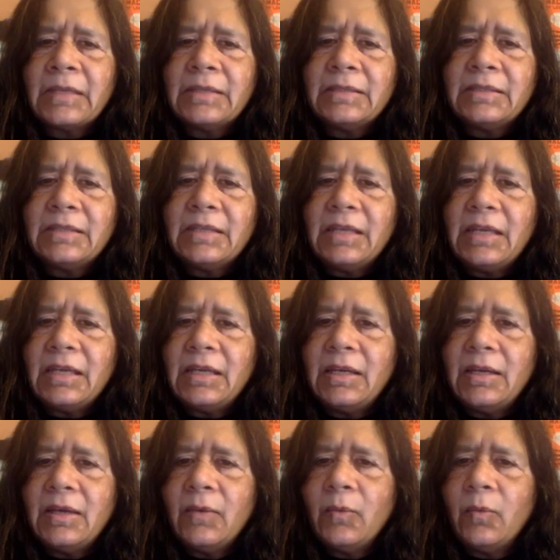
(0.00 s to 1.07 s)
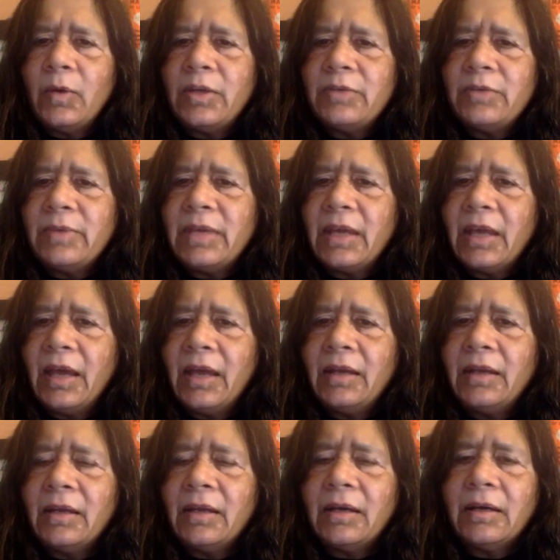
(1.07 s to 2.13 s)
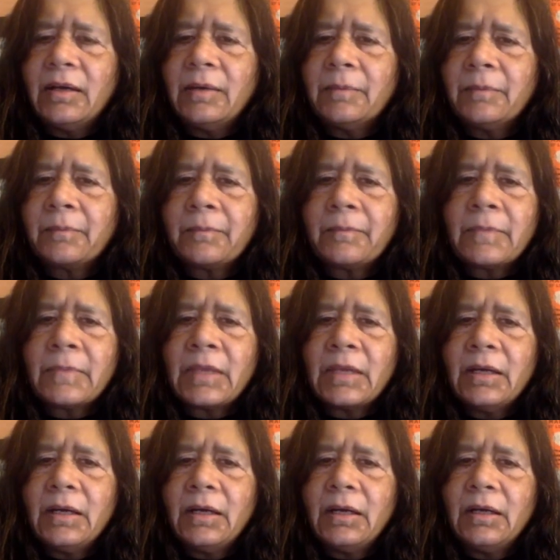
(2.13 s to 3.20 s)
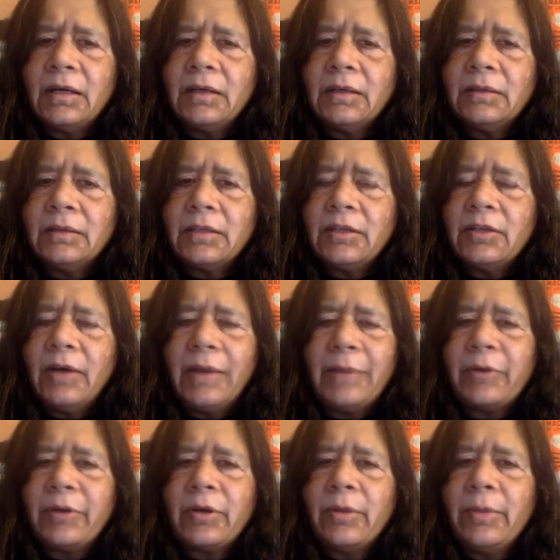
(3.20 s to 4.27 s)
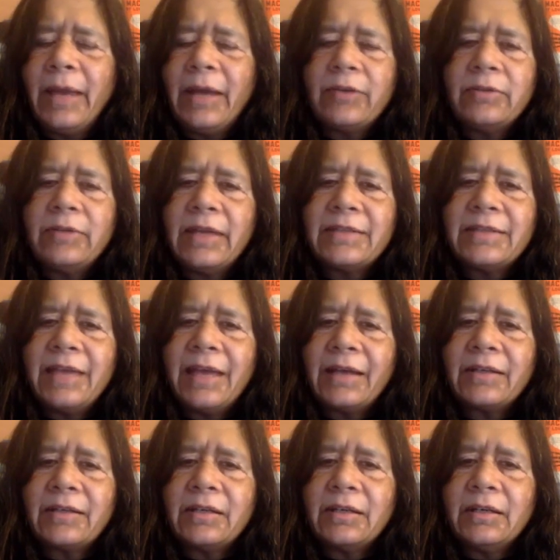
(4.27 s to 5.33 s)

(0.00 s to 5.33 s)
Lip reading: see what we can, I'm going to go back to the exact